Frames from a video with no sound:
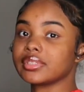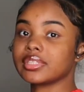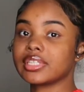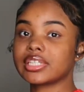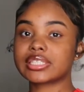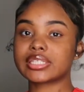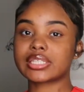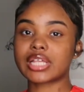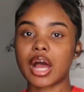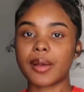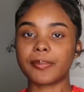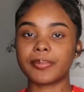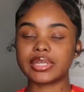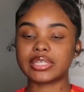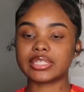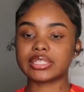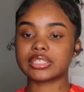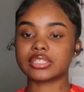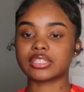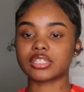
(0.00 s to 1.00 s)
this top
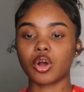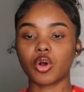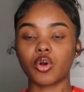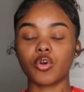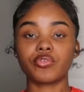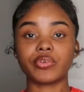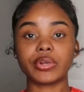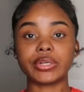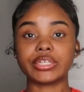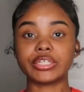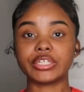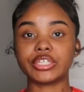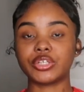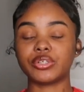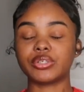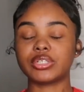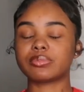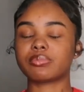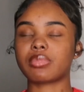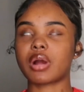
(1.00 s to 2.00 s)
is so freaking
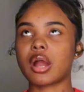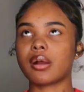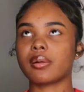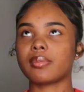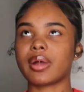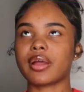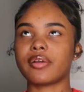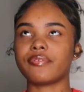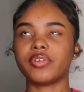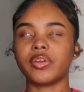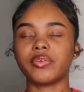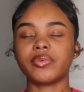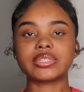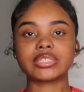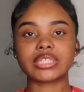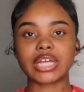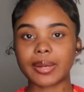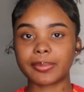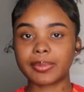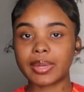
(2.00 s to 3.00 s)
cute it's probably my
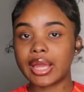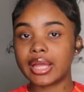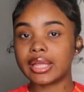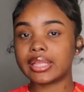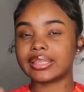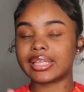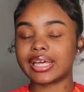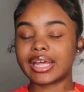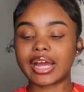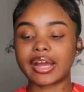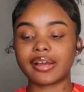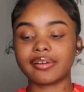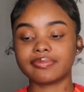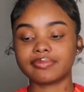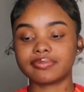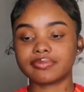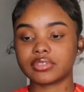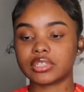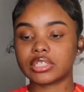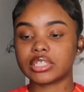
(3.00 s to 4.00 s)
favorite top that i've
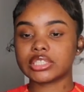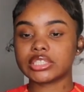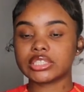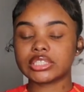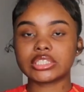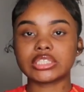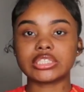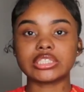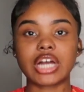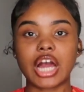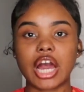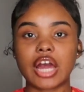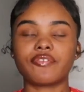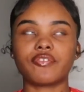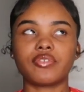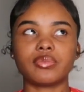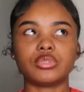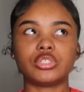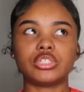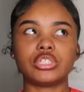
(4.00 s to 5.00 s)

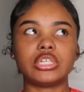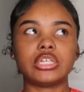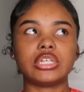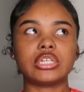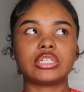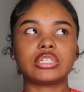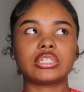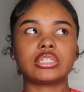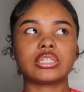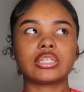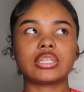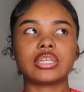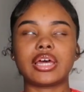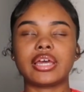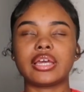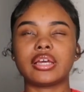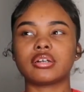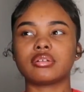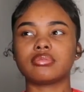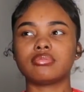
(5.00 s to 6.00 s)
got from shein
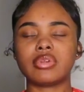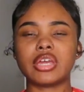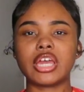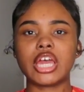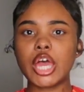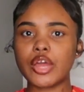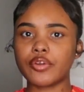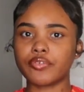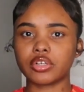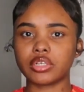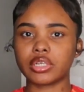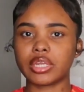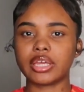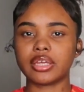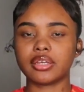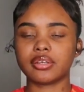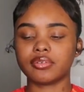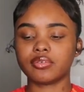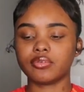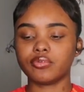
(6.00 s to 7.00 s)
like ever
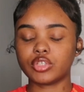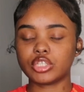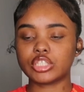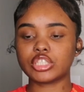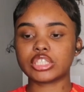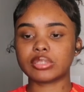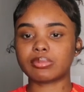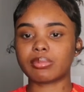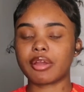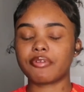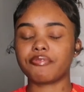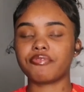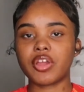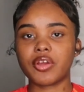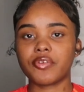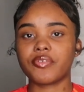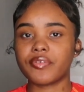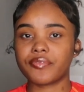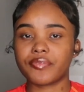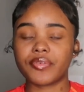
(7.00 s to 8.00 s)
like this is my
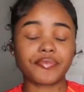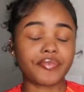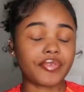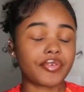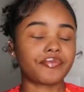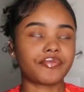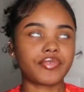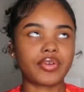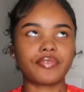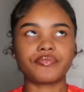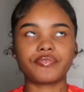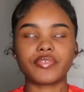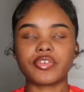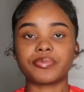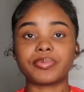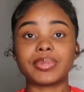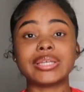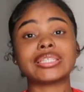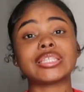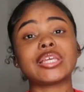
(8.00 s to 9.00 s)
favorite favorite favorite,
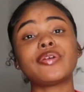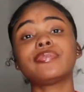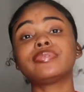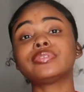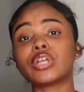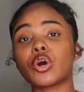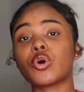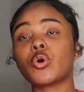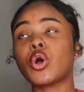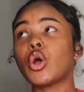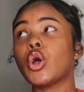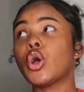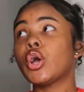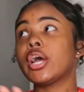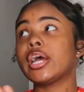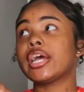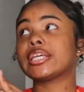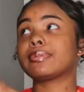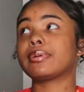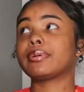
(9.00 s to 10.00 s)
favorite piece even though
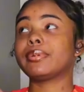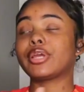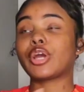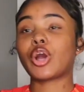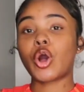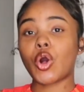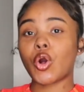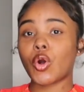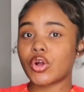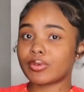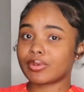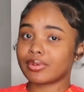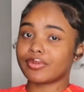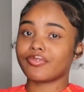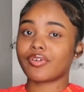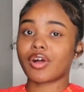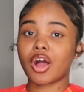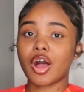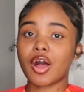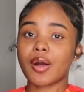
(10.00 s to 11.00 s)
it's gonna be cold
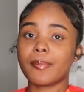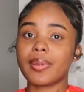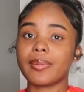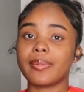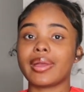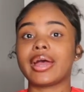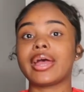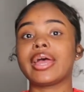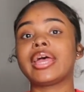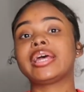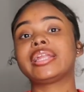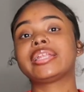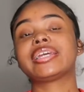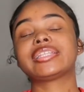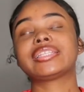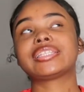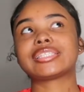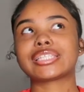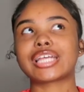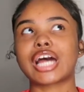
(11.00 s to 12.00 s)
and fall maybe i had to
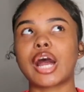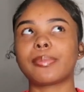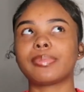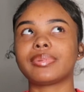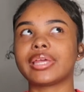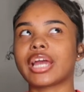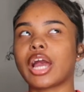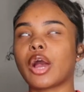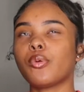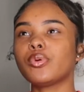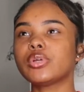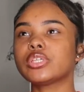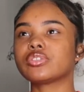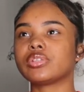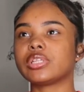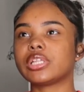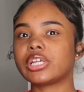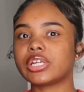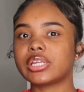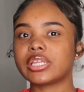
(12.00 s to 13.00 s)
get this top like i was
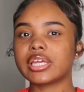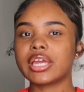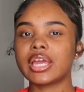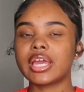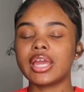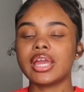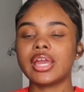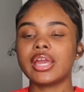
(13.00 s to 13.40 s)
literally